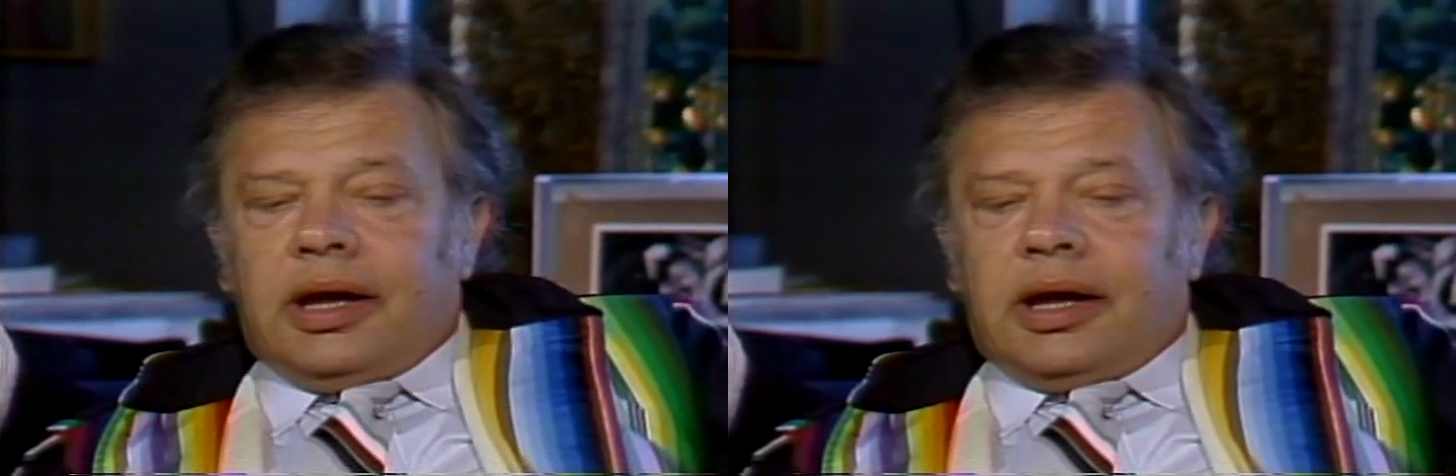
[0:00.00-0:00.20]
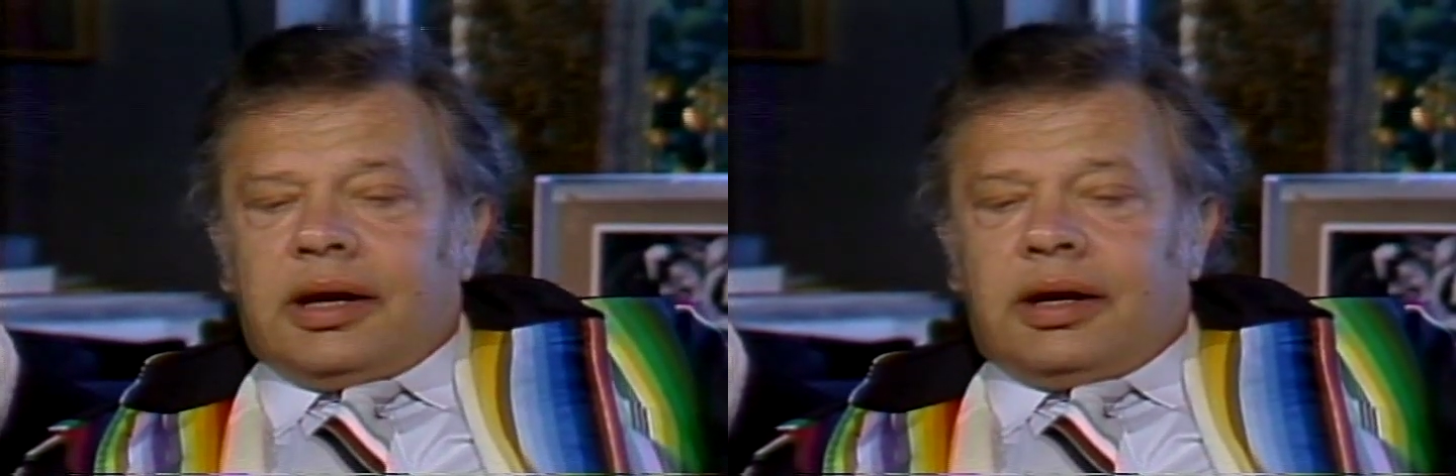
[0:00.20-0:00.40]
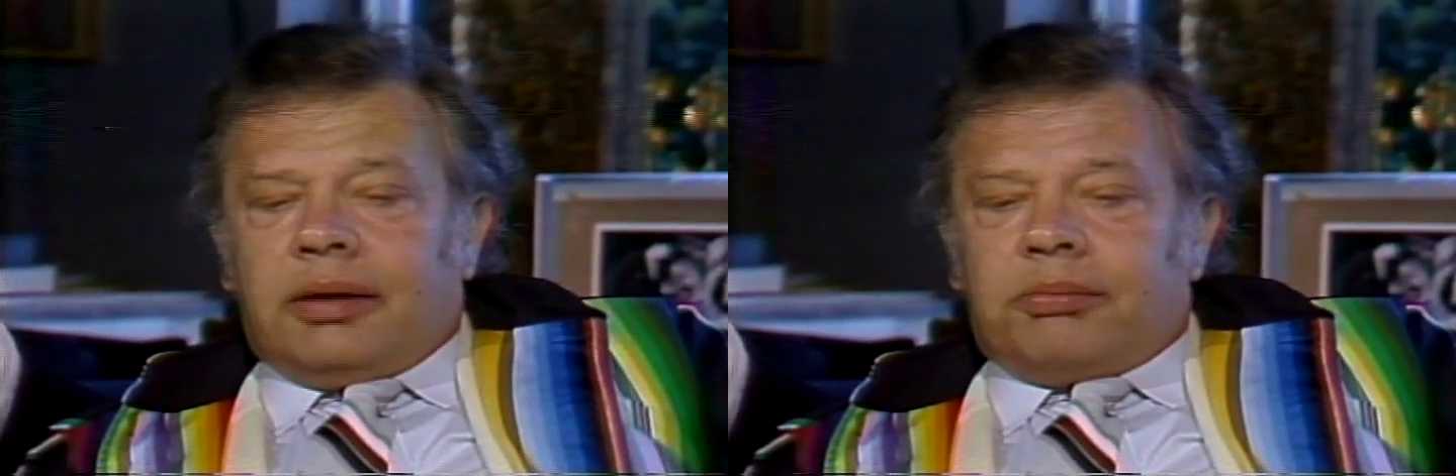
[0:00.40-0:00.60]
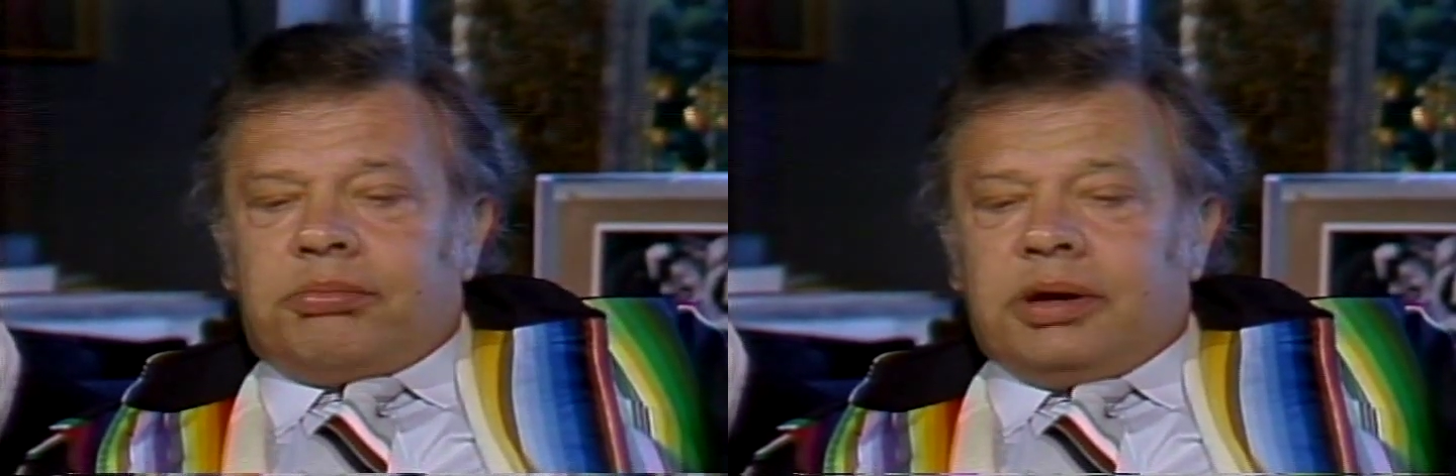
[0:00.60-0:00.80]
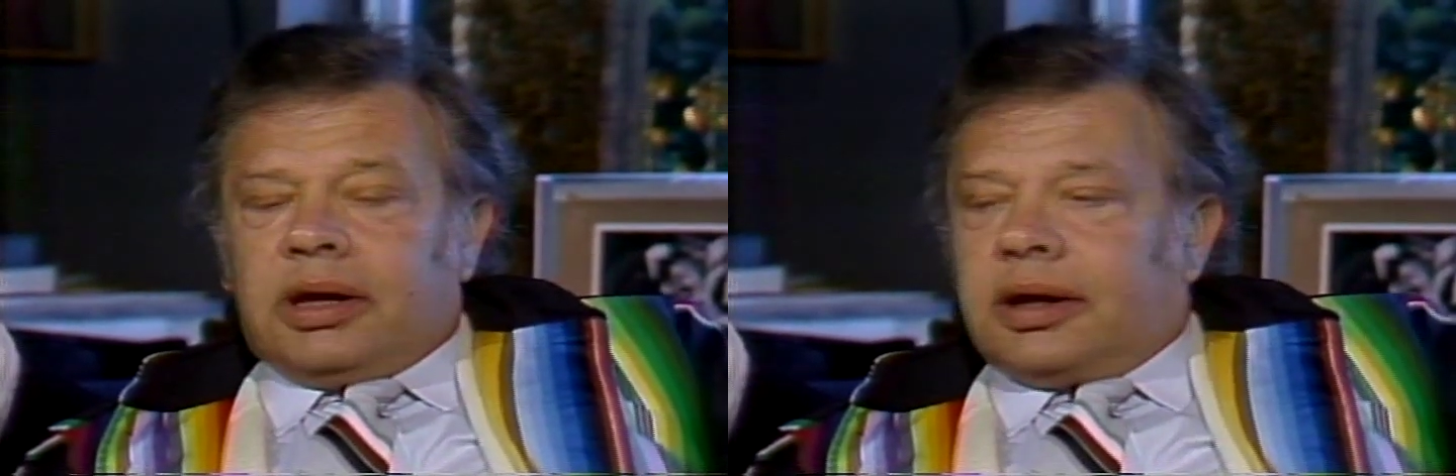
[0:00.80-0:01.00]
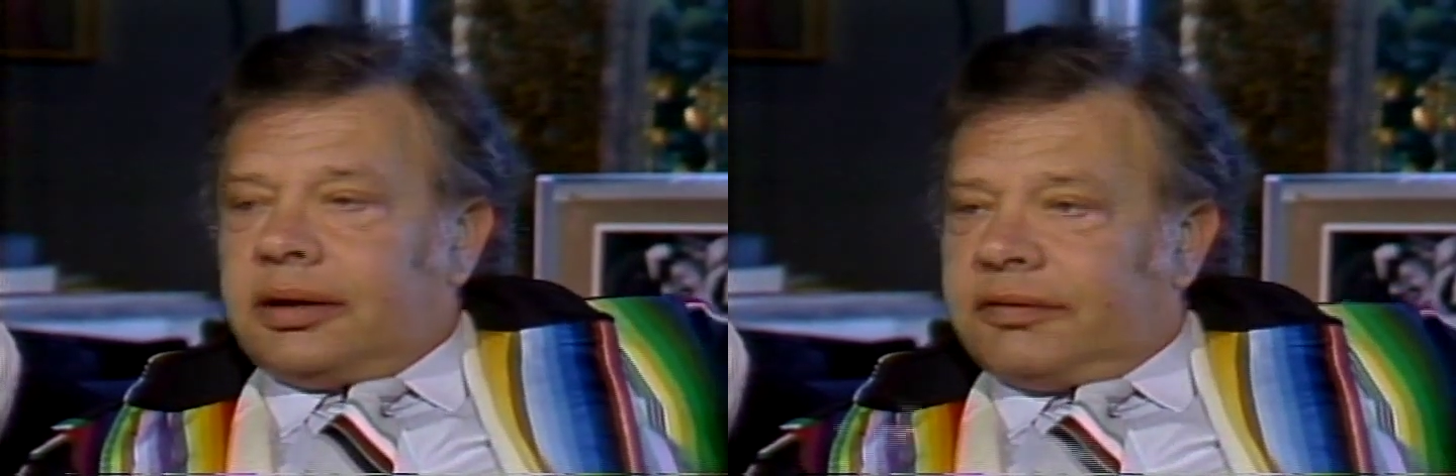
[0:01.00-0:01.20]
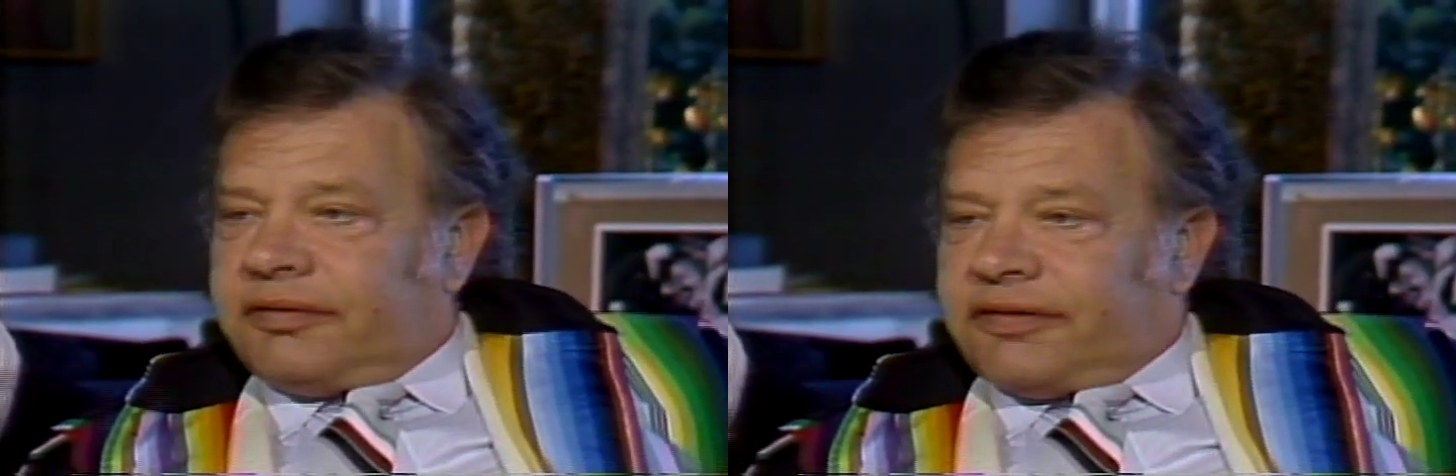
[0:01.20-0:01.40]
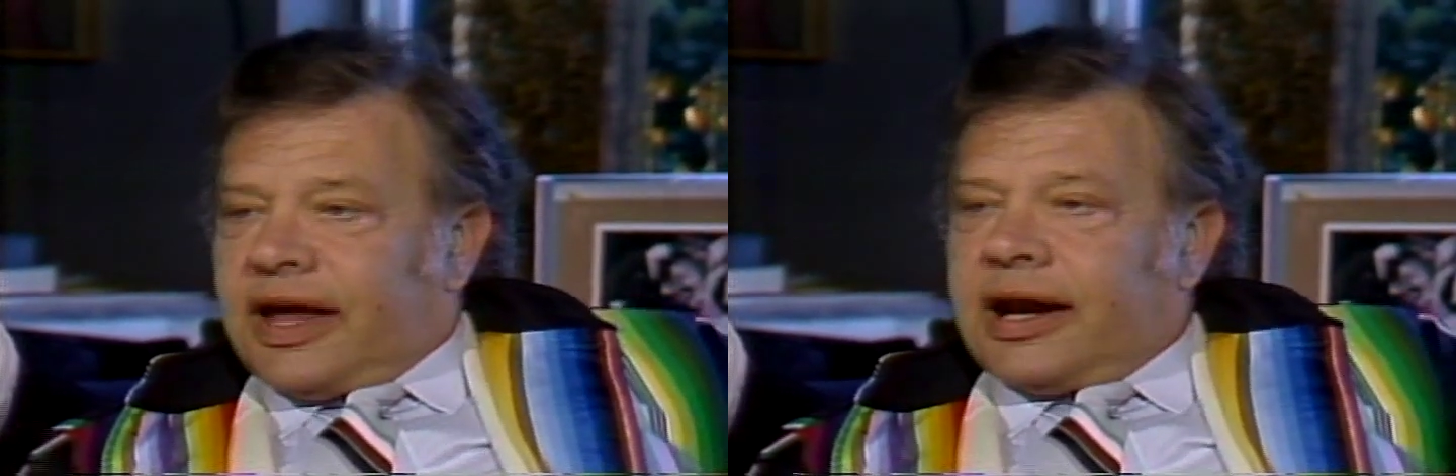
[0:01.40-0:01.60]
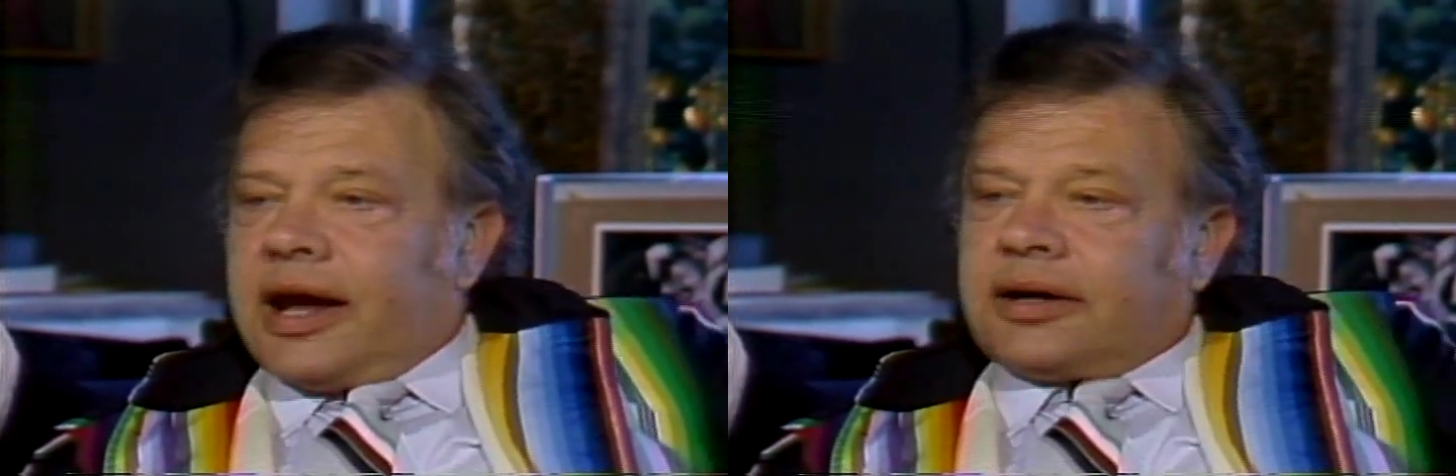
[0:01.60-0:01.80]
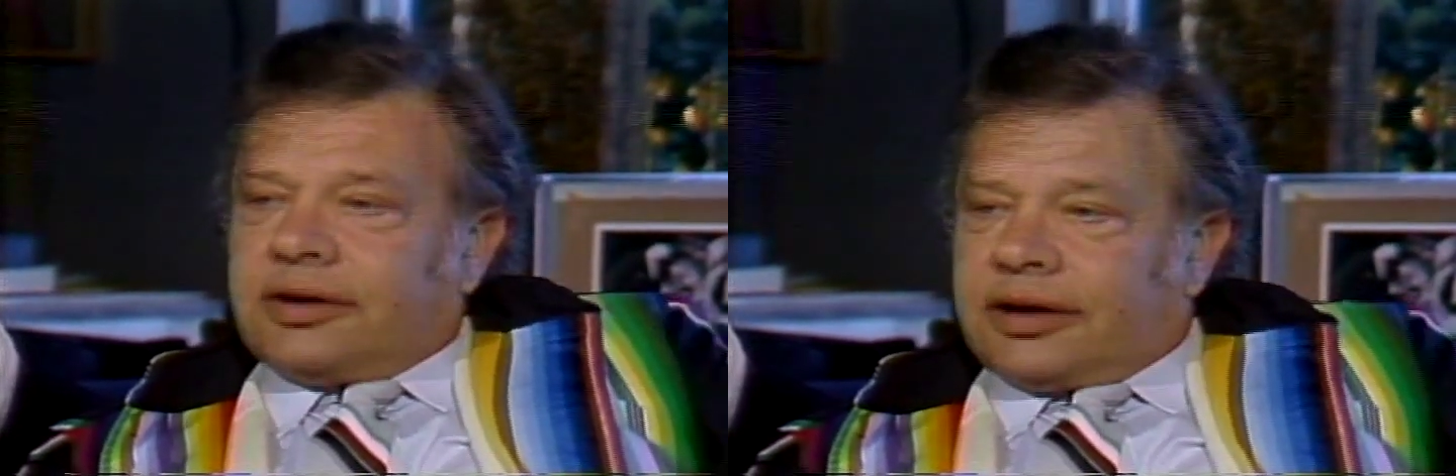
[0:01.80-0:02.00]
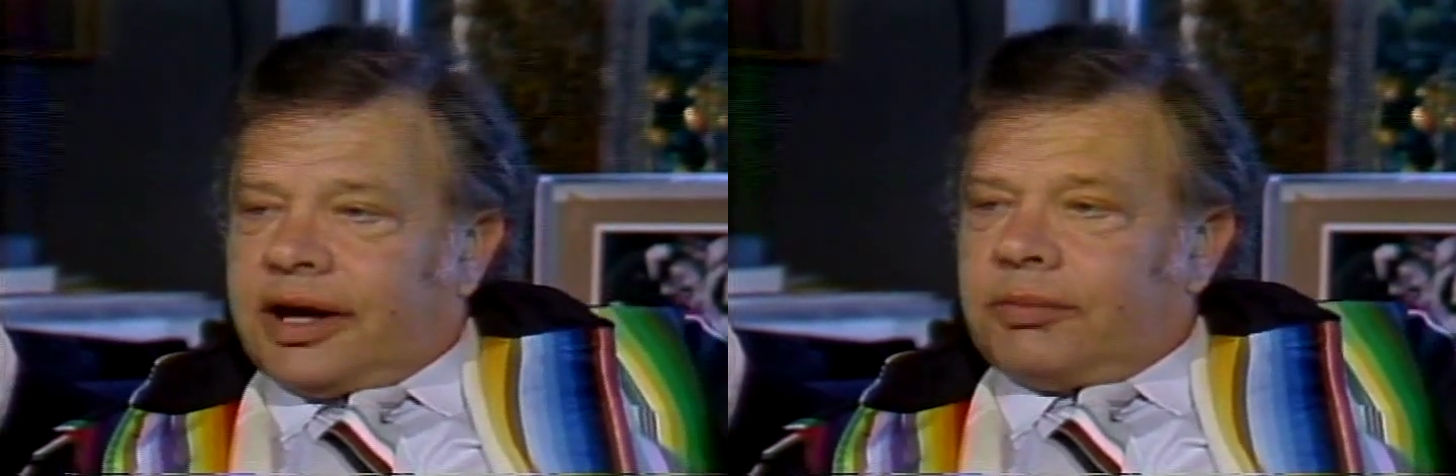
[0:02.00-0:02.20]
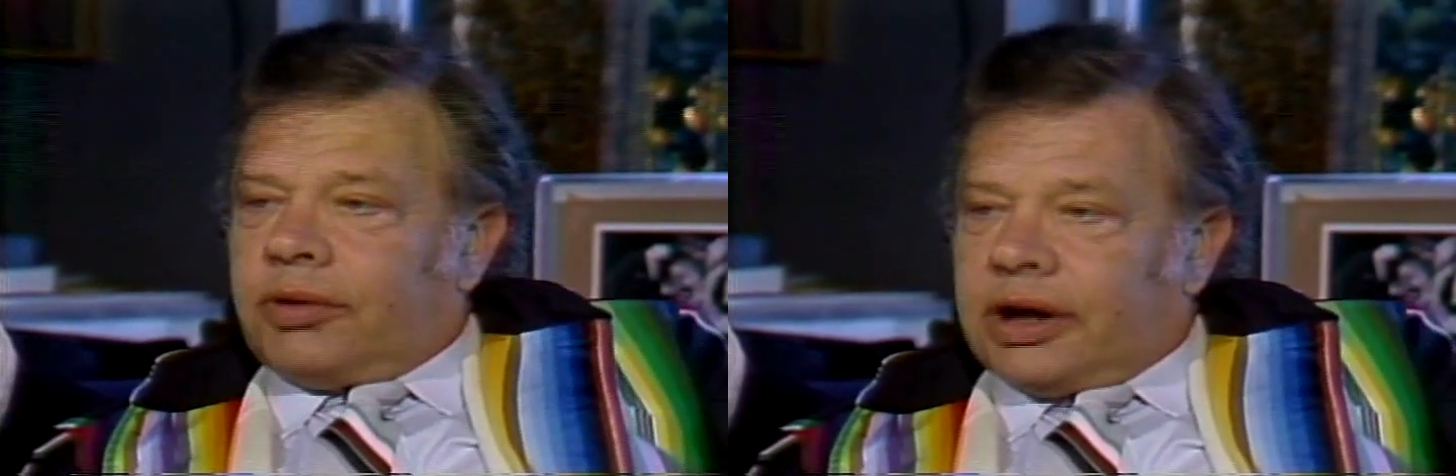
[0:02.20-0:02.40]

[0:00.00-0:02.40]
and a big fat actor came